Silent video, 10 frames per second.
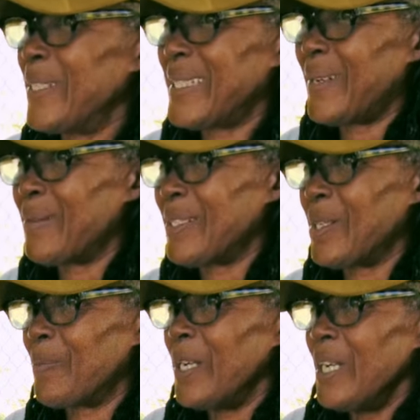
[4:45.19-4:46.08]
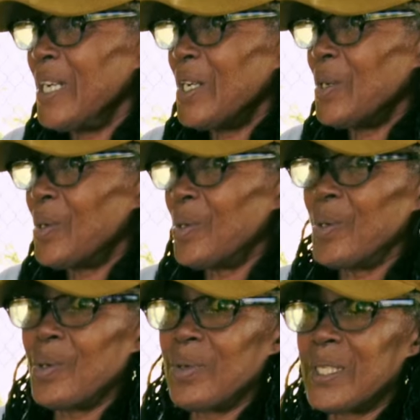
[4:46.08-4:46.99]
the soursop,
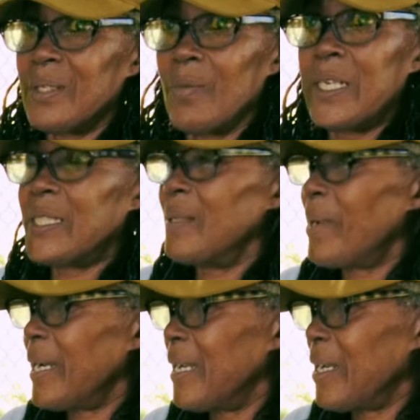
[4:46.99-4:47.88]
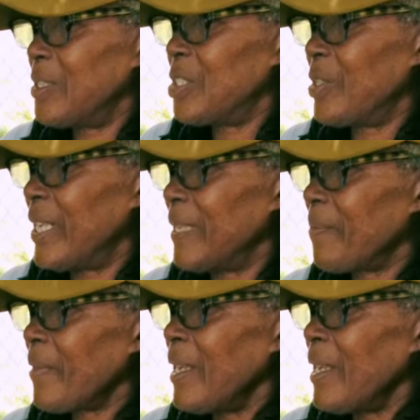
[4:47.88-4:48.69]
or went to the mango tree.